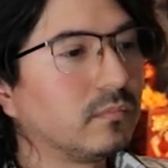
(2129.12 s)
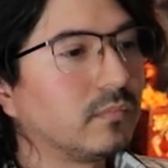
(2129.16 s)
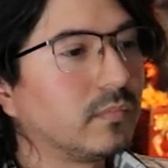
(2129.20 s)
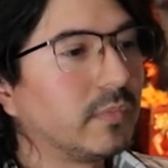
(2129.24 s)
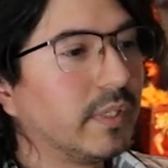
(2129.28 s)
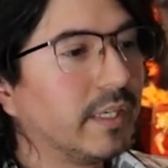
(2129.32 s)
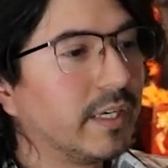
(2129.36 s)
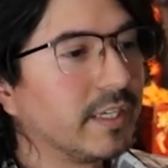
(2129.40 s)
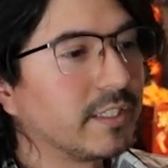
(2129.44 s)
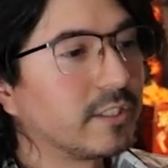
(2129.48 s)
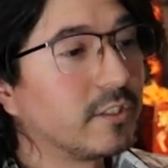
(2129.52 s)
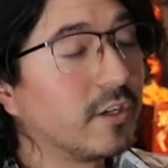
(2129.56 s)

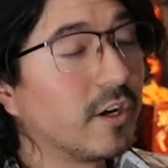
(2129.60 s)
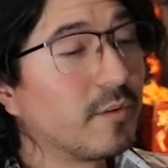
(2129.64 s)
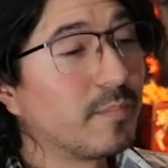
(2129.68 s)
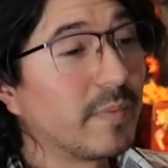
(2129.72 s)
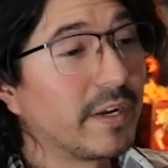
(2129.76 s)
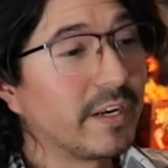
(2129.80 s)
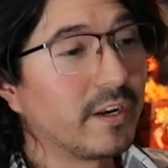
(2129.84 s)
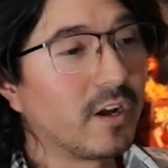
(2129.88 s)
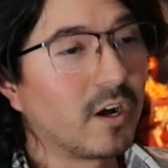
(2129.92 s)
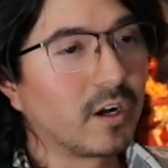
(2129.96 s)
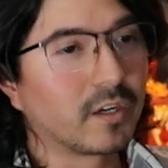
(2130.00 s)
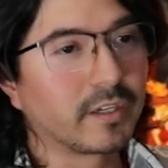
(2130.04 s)
And I still have my
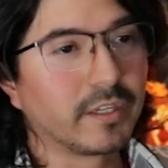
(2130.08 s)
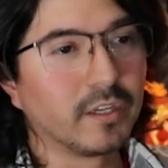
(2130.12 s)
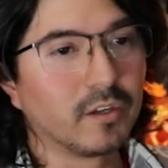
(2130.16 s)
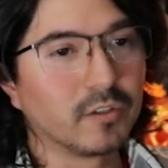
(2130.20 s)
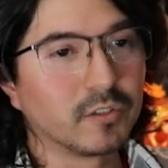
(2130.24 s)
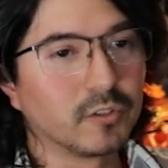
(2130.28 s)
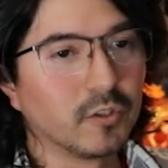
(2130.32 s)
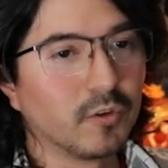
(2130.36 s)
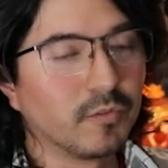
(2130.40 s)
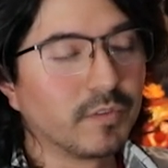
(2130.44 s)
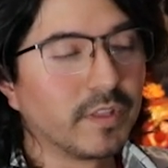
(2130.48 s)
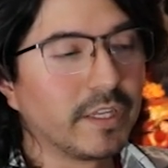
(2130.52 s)
Noctowl,
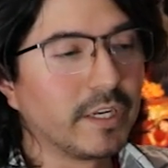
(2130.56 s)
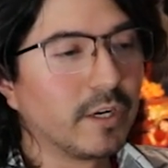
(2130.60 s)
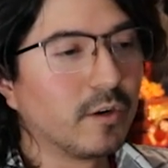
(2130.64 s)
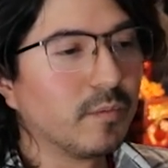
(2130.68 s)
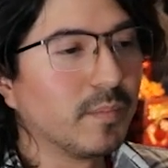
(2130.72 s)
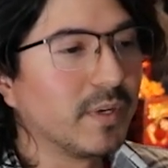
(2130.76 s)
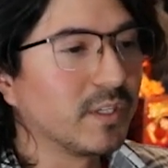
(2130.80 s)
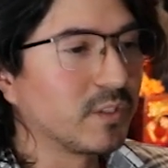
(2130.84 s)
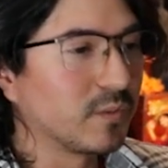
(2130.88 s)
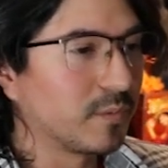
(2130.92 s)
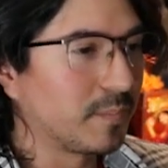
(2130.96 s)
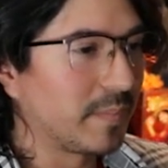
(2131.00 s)
so if they don't
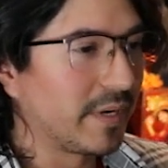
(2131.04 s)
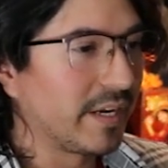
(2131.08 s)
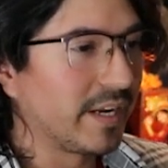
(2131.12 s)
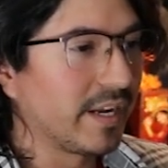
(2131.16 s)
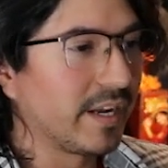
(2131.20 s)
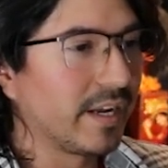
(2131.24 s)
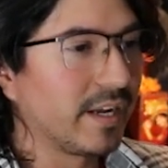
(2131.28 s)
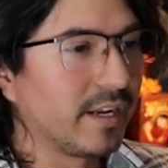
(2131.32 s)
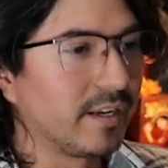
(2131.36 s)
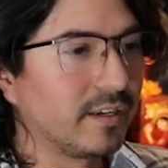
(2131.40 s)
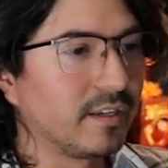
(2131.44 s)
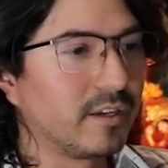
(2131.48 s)
mess with my
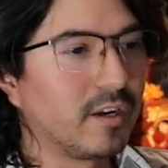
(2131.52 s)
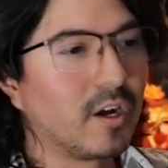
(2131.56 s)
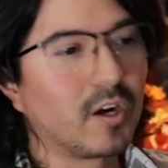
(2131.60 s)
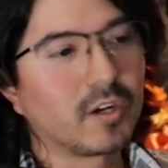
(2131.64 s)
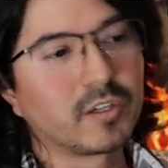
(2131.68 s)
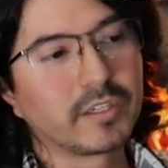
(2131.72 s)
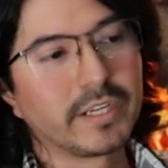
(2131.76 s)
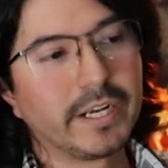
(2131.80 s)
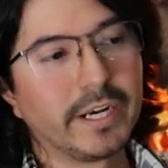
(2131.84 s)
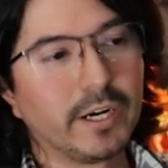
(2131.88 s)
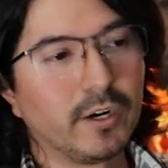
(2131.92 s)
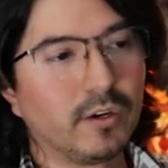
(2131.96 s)
hand,
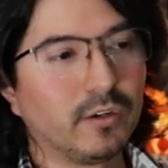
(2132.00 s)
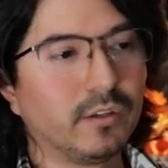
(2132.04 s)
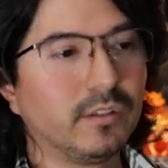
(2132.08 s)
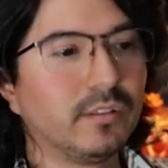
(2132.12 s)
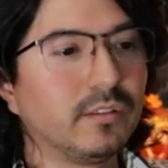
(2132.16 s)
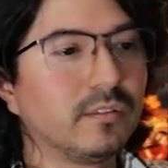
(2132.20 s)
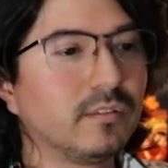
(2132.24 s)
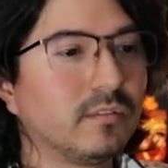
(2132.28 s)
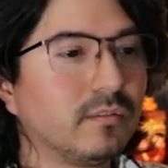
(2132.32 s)
Noctowl